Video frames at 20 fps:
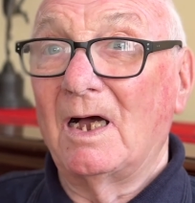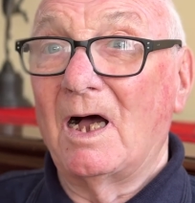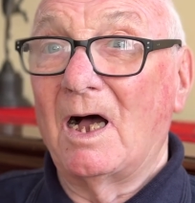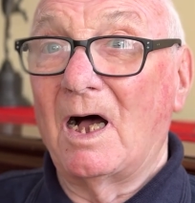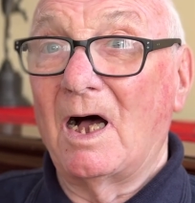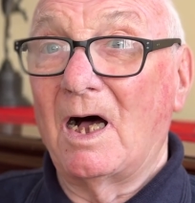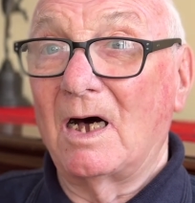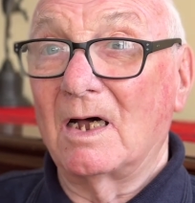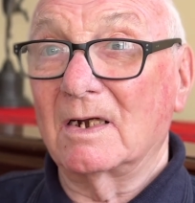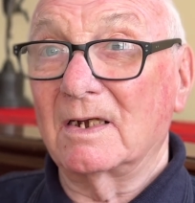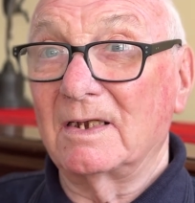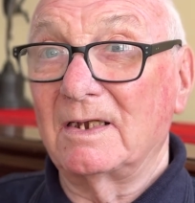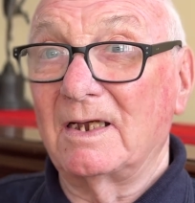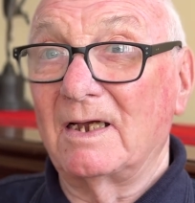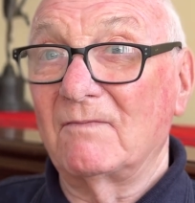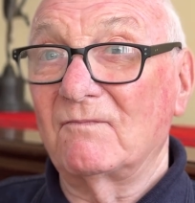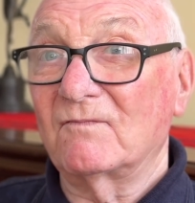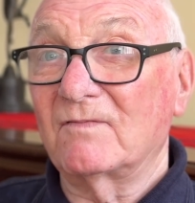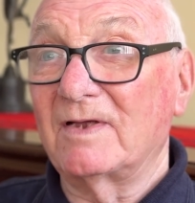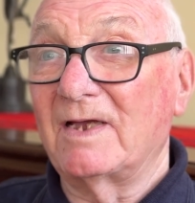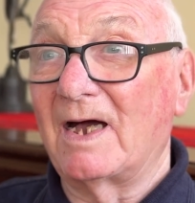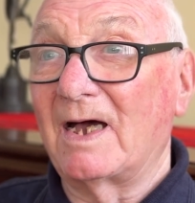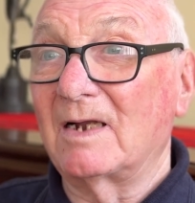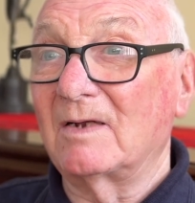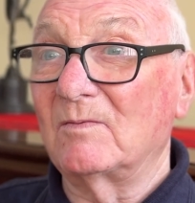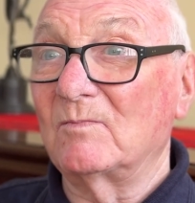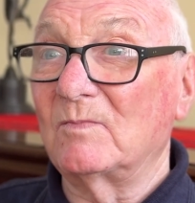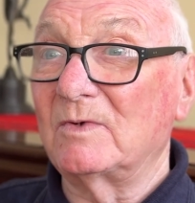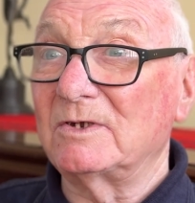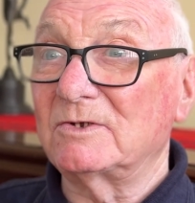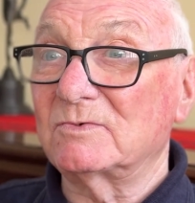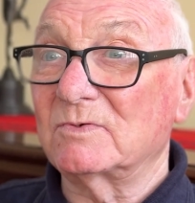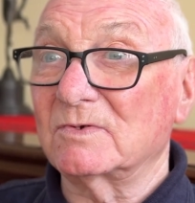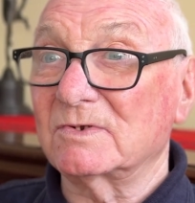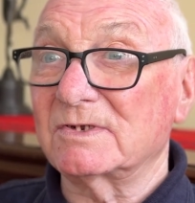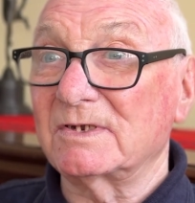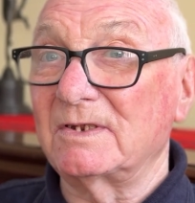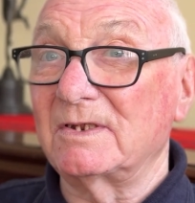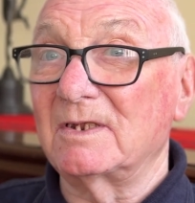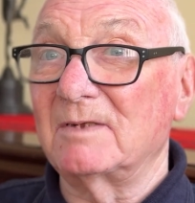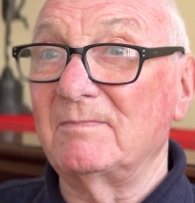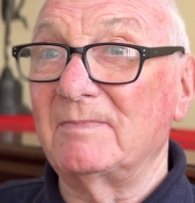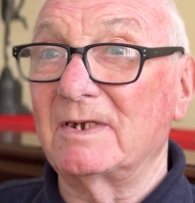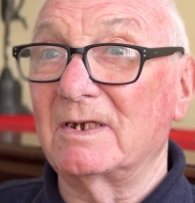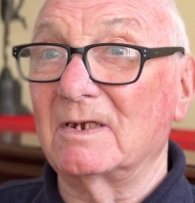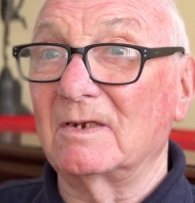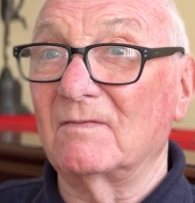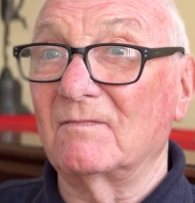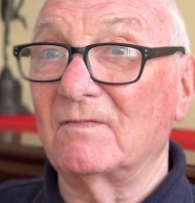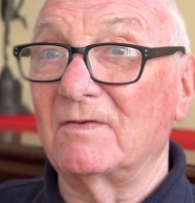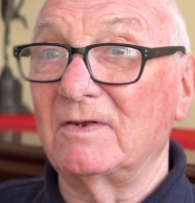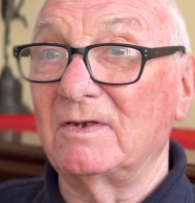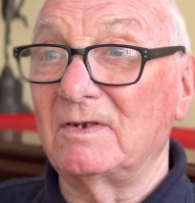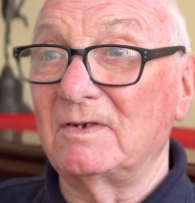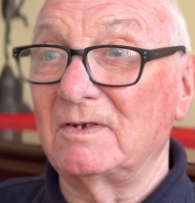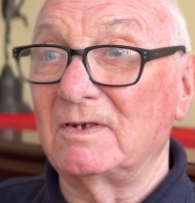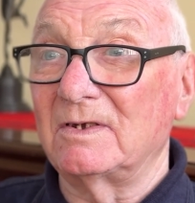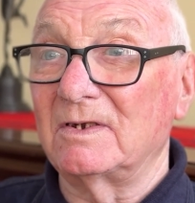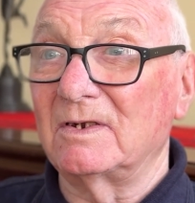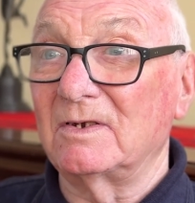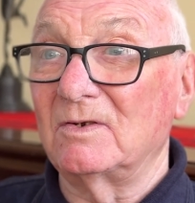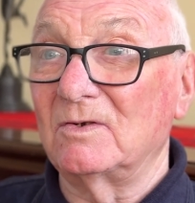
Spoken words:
RAF Gan, which was in the middle of the Indian